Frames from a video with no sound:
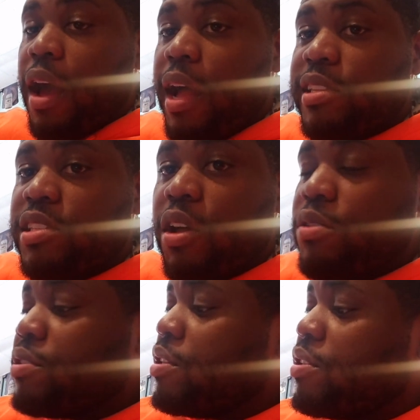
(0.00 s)
sauce
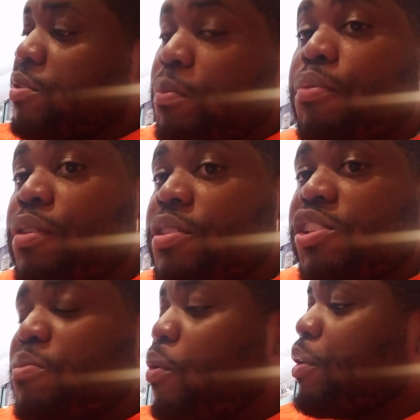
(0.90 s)
is pretty
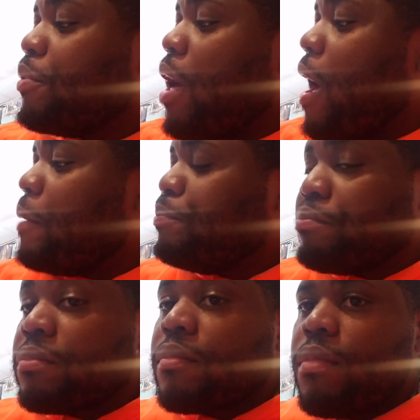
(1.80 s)
smoky hot.
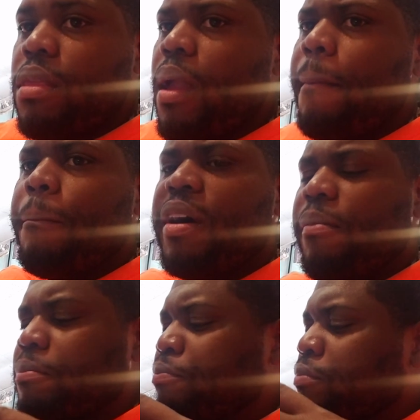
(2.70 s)
But
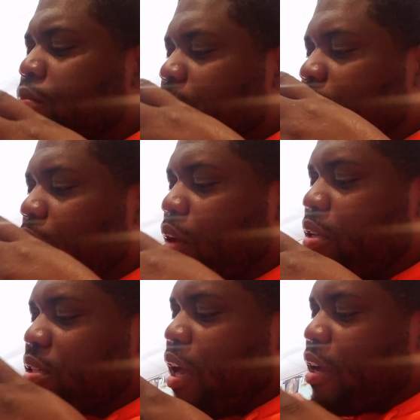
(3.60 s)
it's
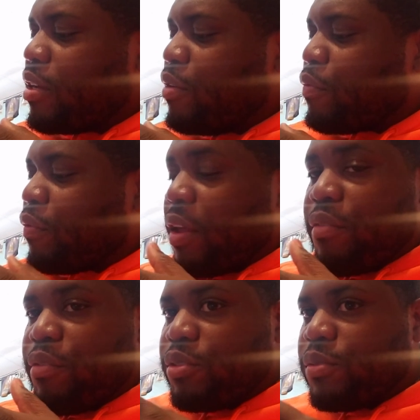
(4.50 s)
got good
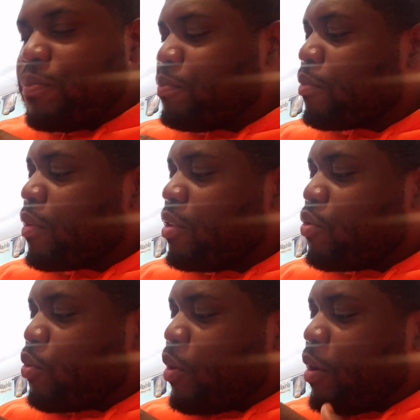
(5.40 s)
flavors
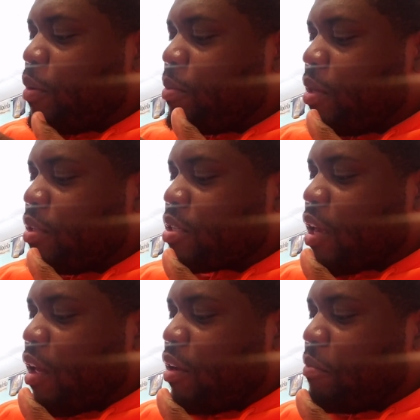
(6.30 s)
where it's
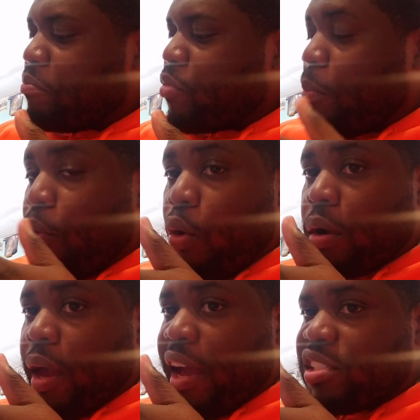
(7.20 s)
kind of, the pork actually